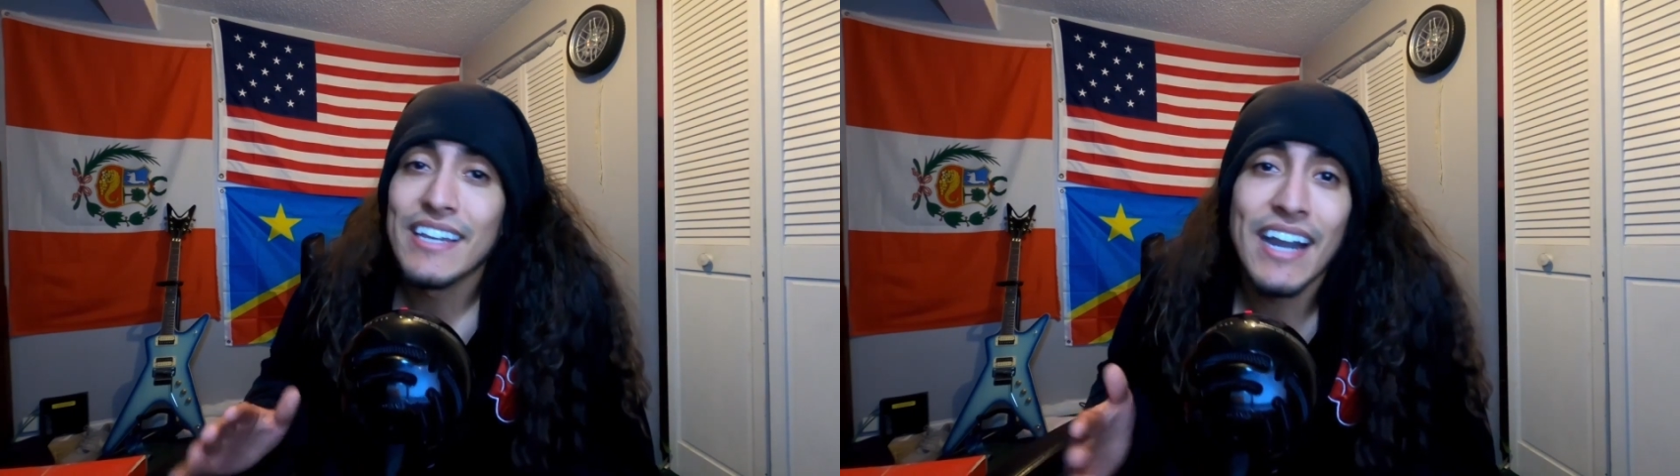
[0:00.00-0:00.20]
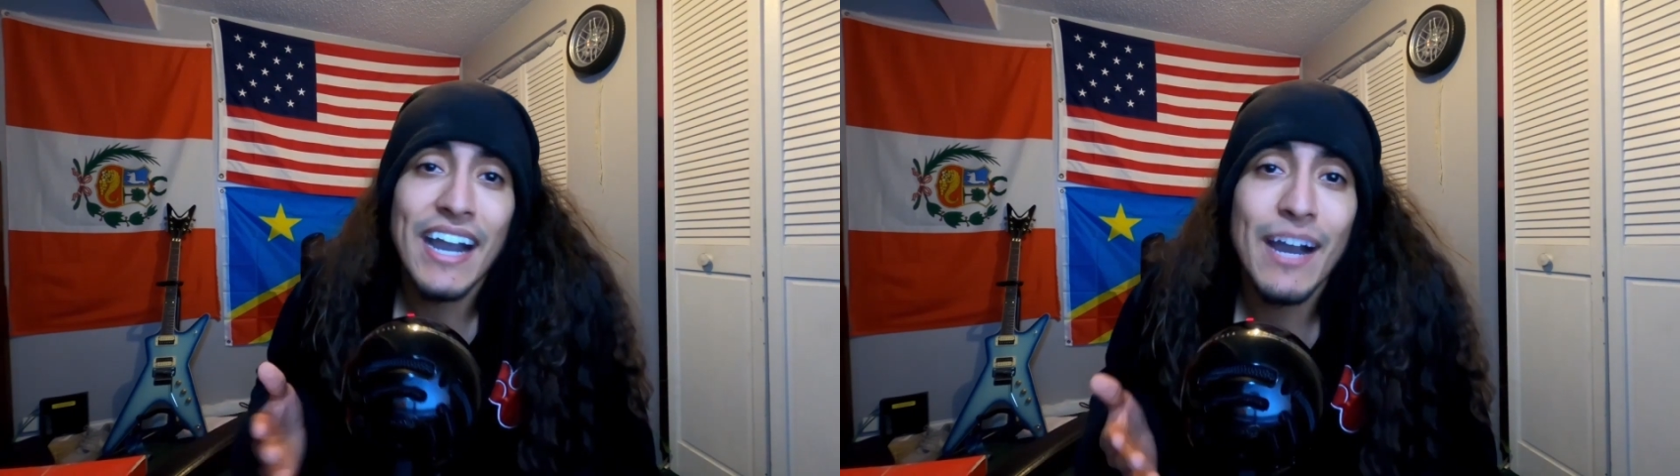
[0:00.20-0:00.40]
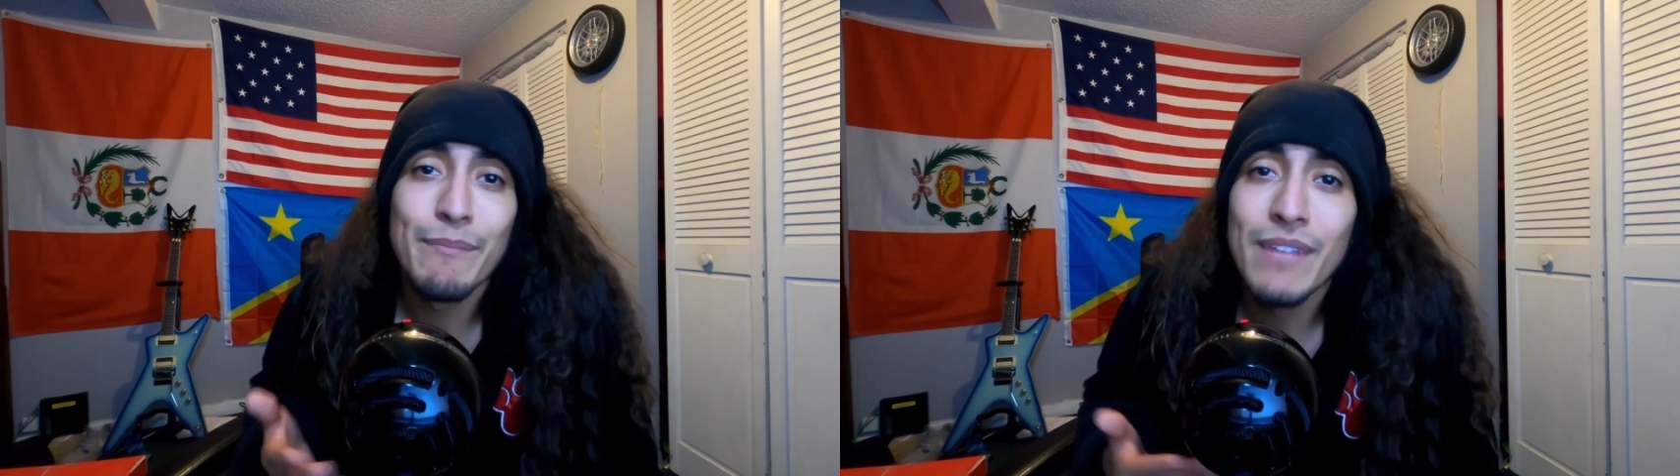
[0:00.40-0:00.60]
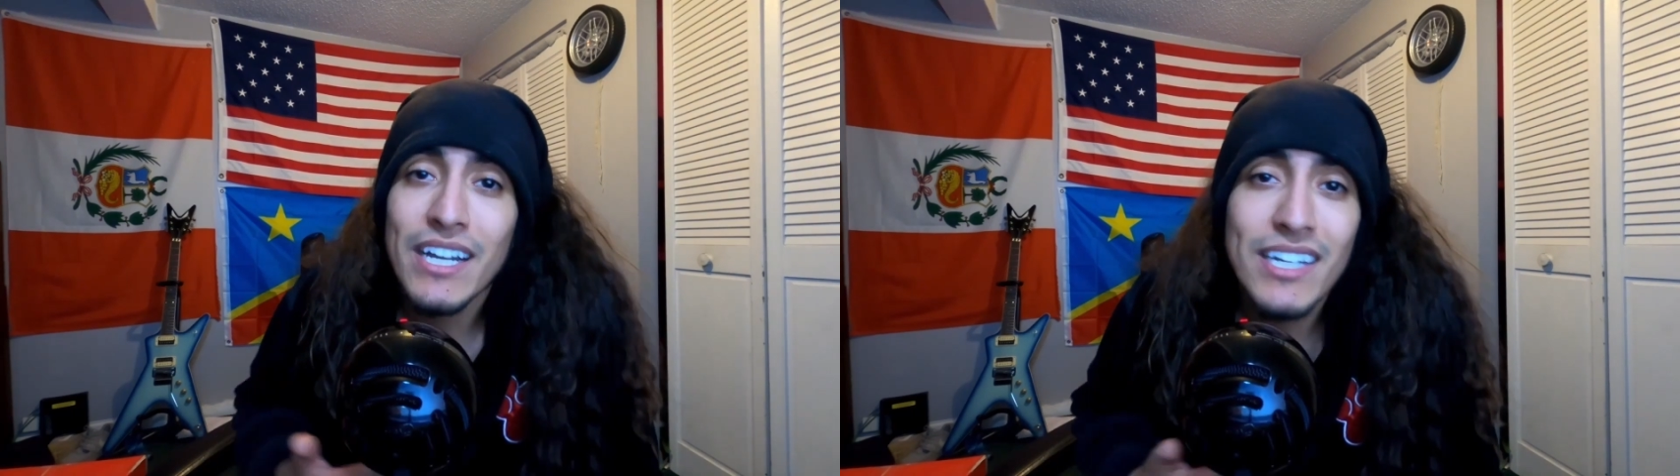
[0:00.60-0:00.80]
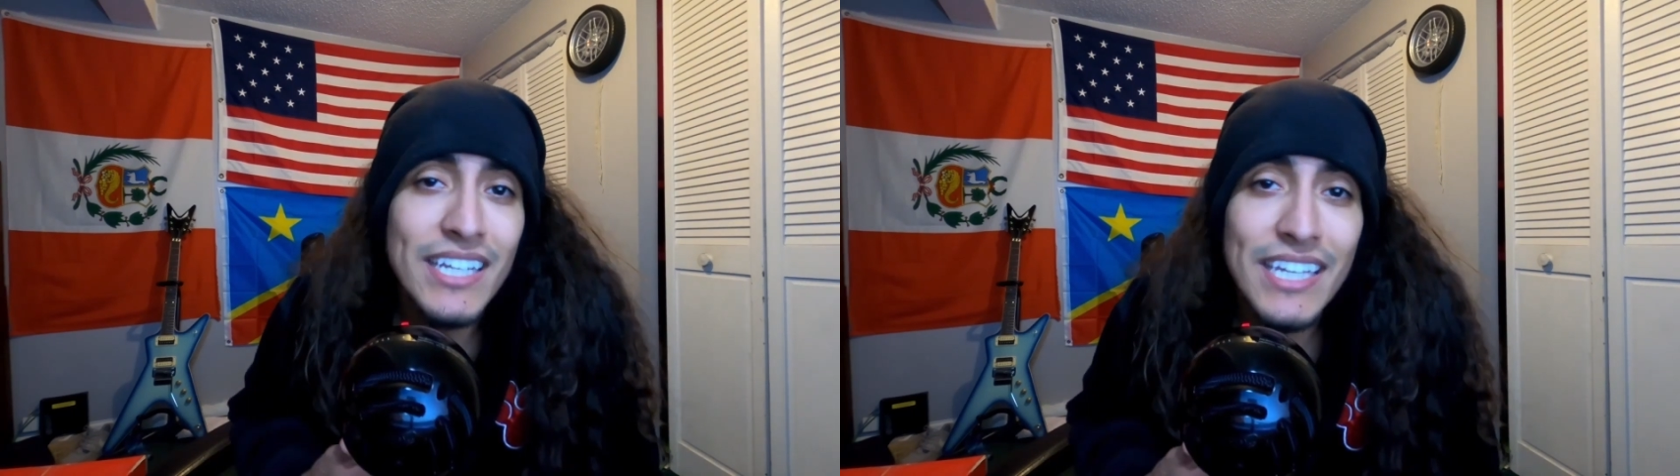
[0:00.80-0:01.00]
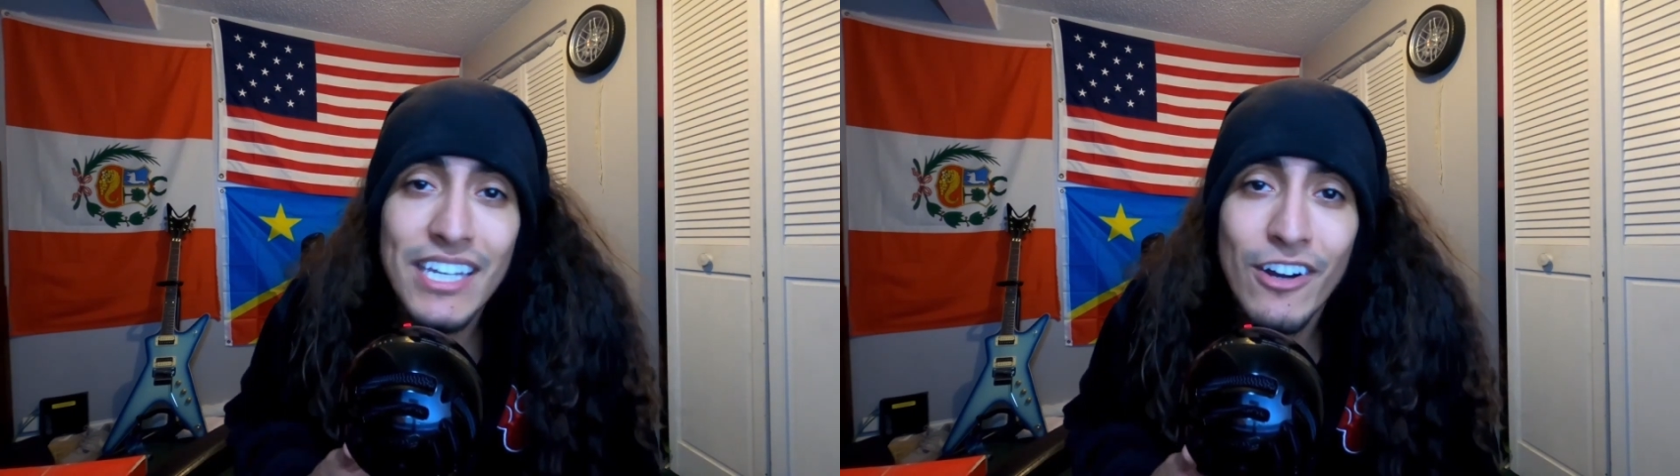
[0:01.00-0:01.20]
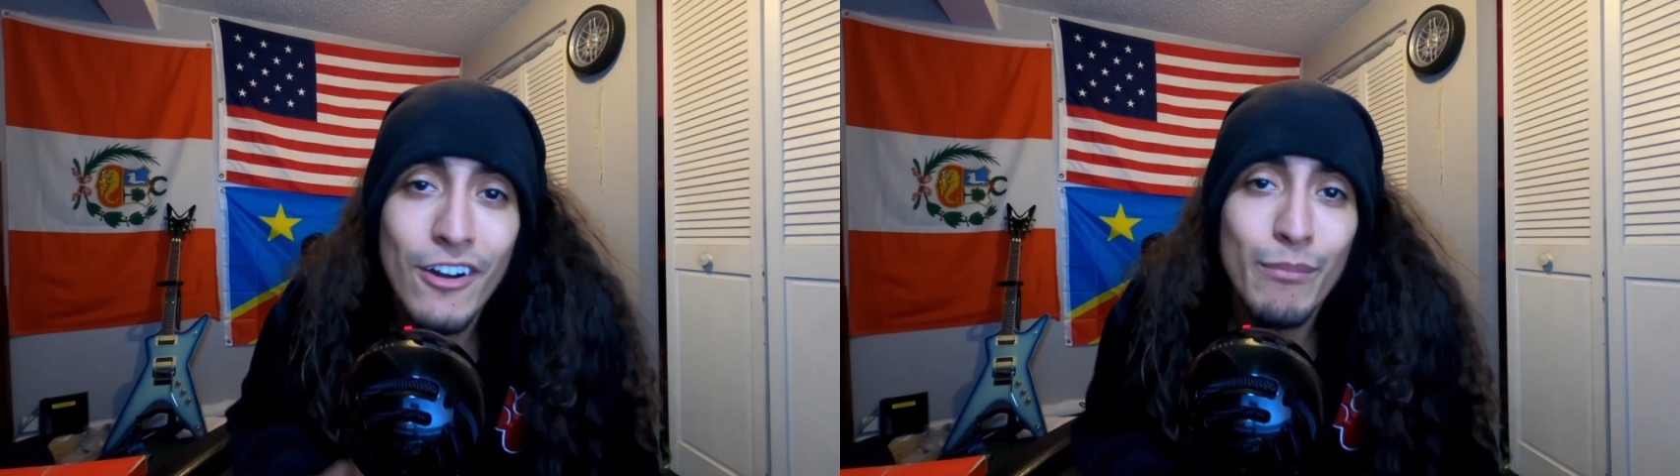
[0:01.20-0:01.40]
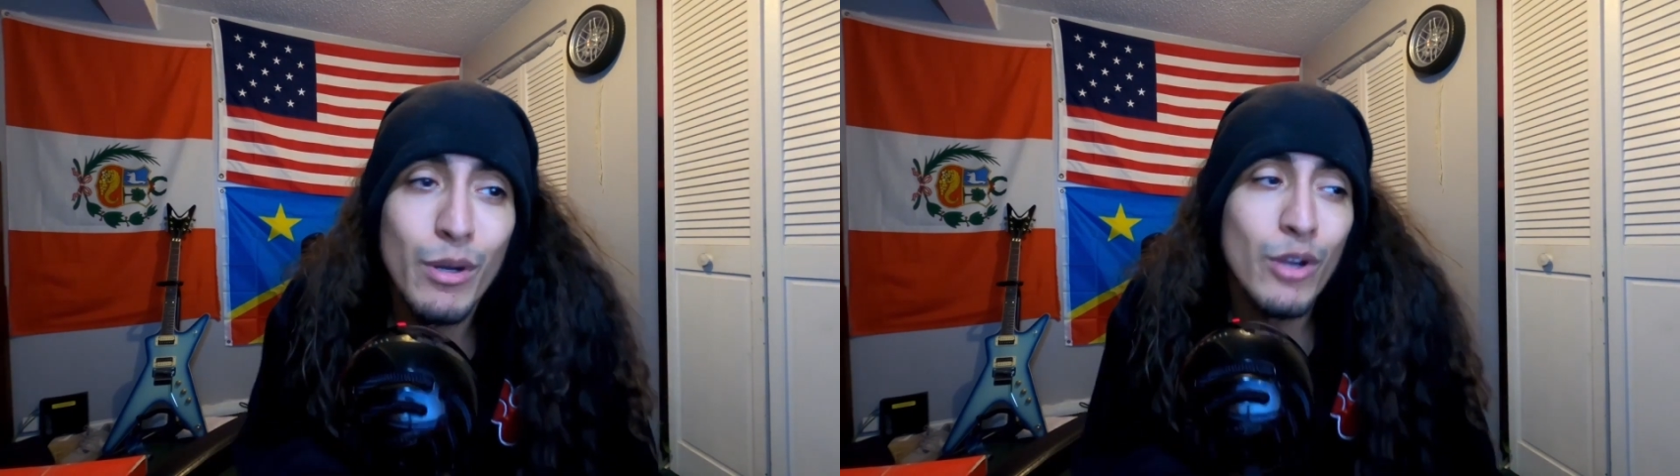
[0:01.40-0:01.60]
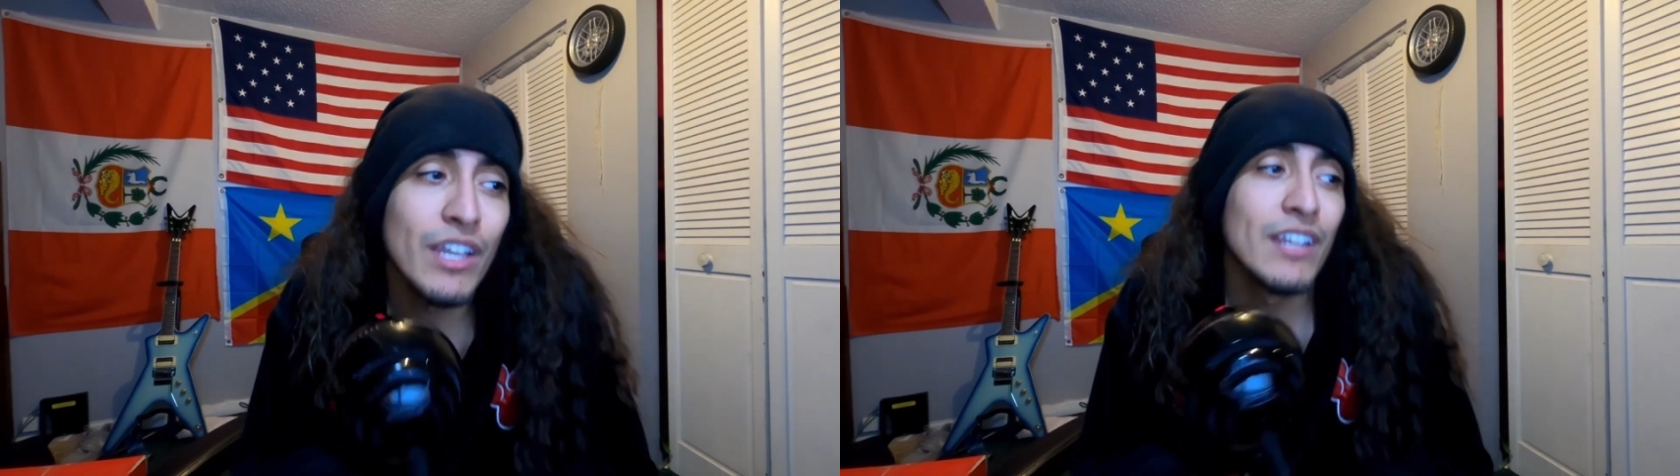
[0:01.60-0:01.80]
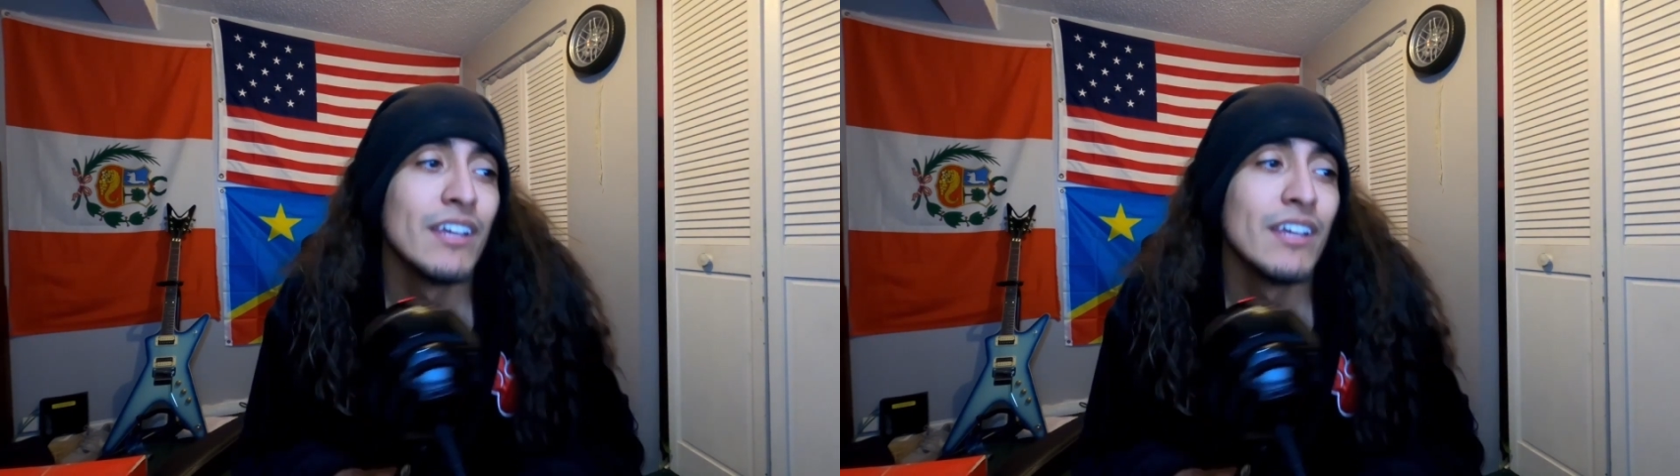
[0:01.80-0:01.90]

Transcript: I'm not gonna get heartbroken.